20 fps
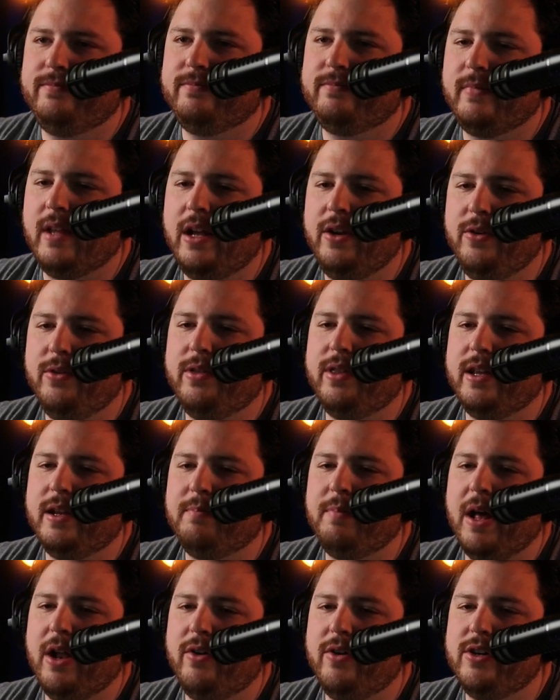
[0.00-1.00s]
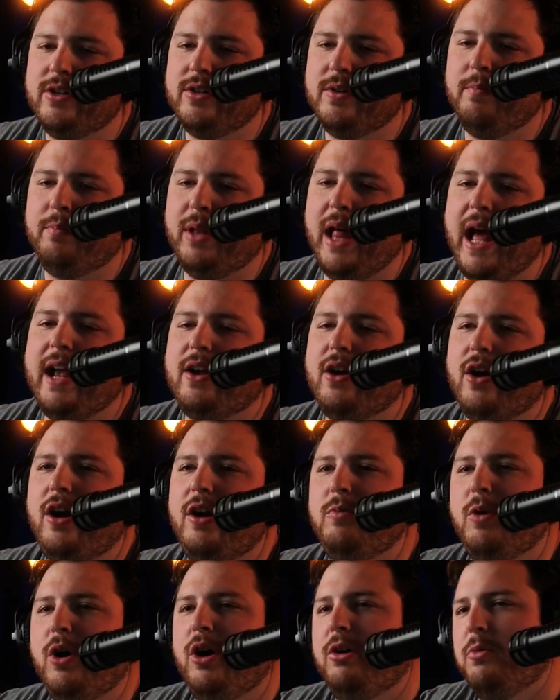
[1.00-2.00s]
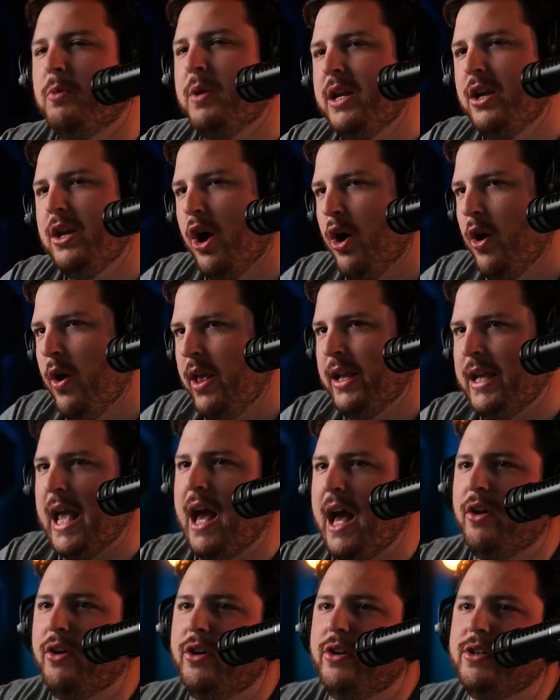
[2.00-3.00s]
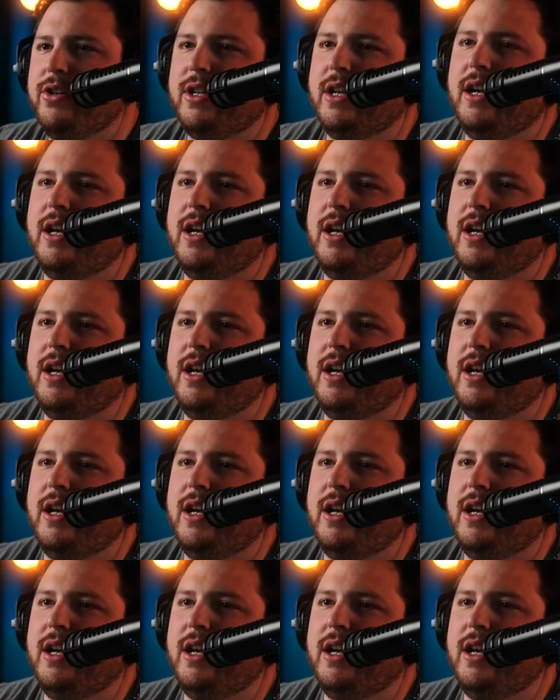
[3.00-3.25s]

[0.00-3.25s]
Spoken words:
I do think Battle Rager. Blackguard, well, we know it counters